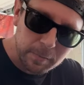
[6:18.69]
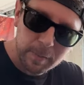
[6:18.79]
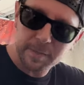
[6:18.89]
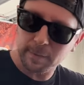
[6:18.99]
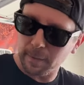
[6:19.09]
Who
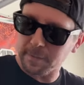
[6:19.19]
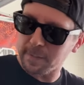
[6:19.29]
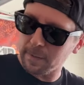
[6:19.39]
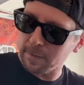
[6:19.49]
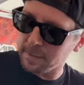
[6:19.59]
doesn't love
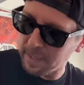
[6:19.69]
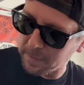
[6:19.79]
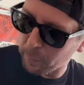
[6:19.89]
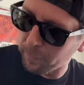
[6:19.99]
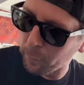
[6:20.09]
stickers?
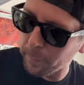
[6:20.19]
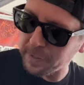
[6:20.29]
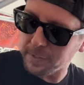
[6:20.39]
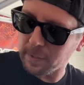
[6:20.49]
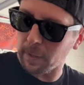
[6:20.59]
That's
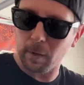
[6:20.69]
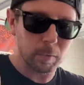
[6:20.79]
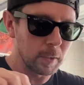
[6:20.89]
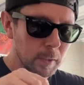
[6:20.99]
performance, you know,